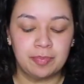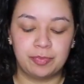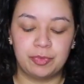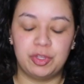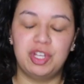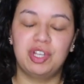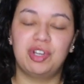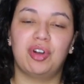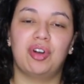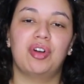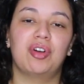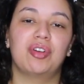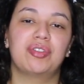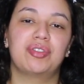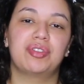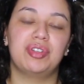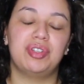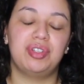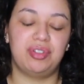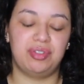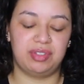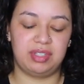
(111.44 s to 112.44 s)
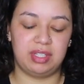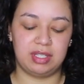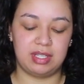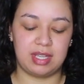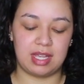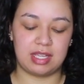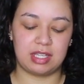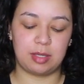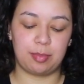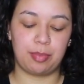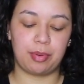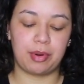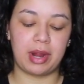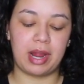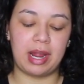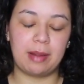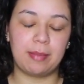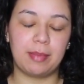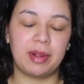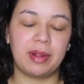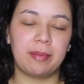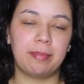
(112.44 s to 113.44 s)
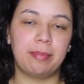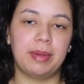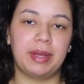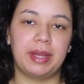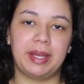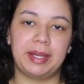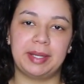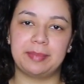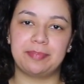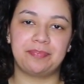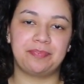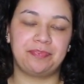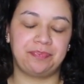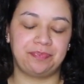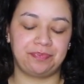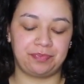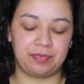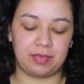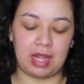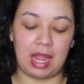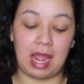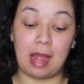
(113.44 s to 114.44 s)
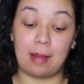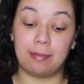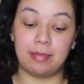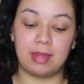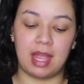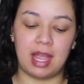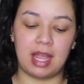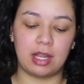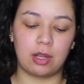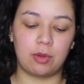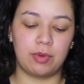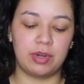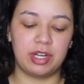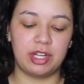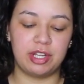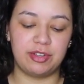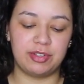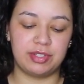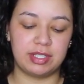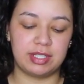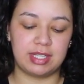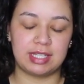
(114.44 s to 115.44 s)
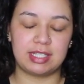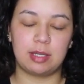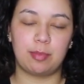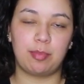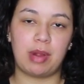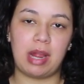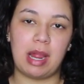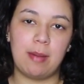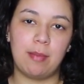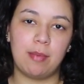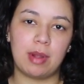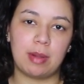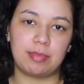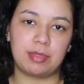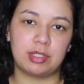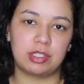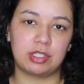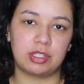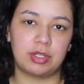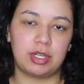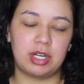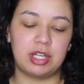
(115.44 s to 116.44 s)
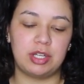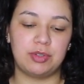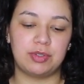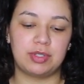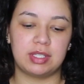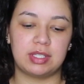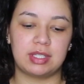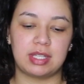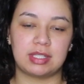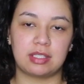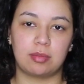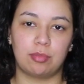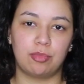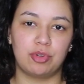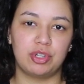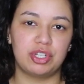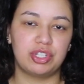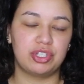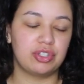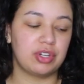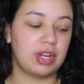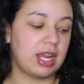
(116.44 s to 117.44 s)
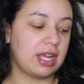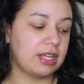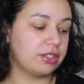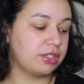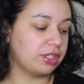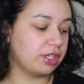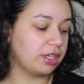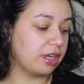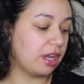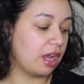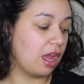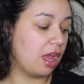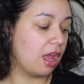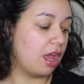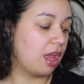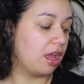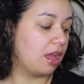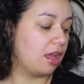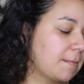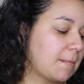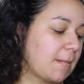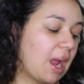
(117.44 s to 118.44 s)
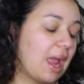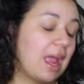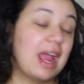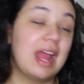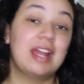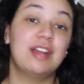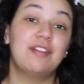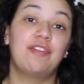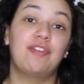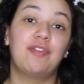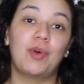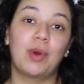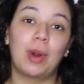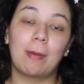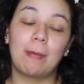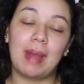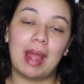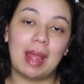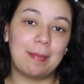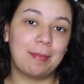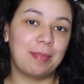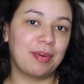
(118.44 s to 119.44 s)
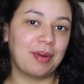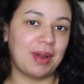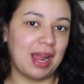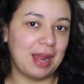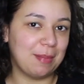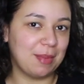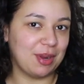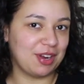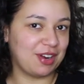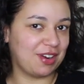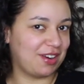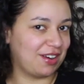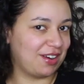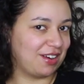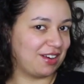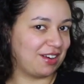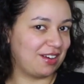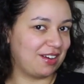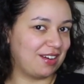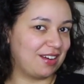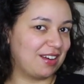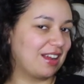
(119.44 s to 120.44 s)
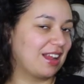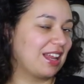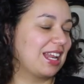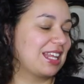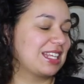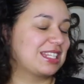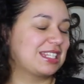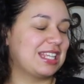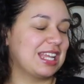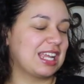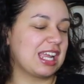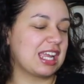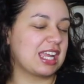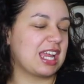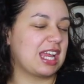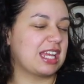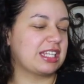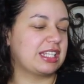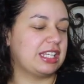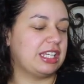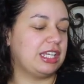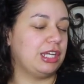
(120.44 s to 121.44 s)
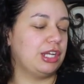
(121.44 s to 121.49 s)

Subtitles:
You could also use this as a primer, but I'm not going to use this as a primer. I'm just going to use this as a moisturizer. And for my primer, let's take a guess